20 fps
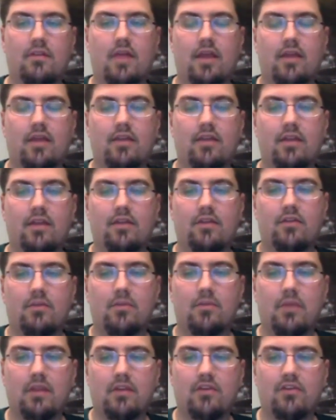likely to
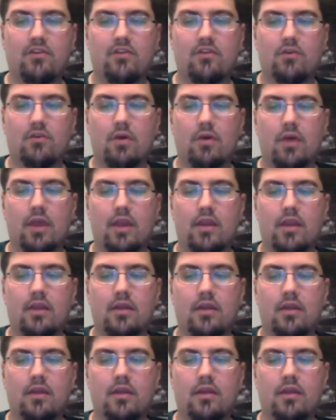be destroyed